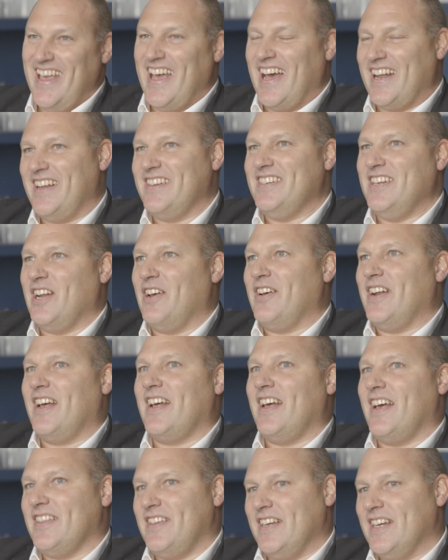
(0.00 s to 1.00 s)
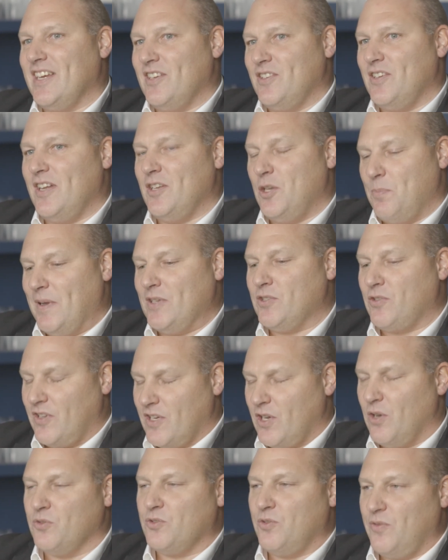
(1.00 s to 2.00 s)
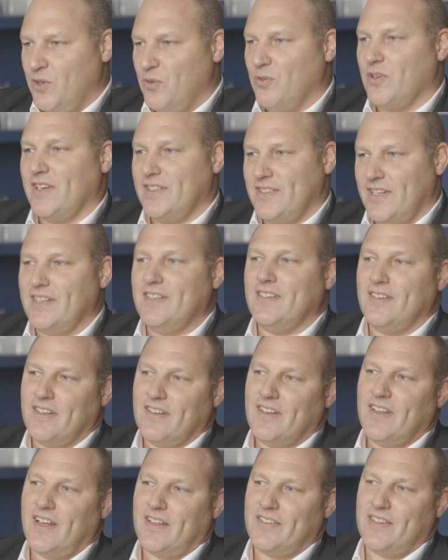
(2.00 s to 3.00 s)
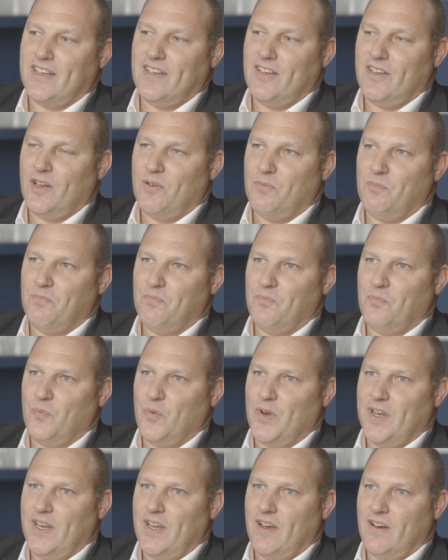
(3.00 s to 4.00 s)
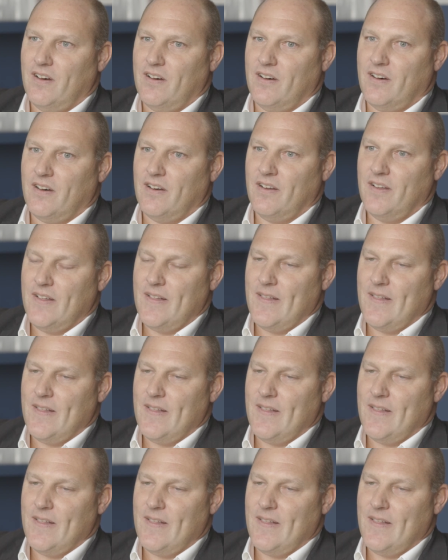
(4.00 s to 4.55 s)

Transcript: And, you know, and I think it depends on the culture of the organization. I think, you know, we are,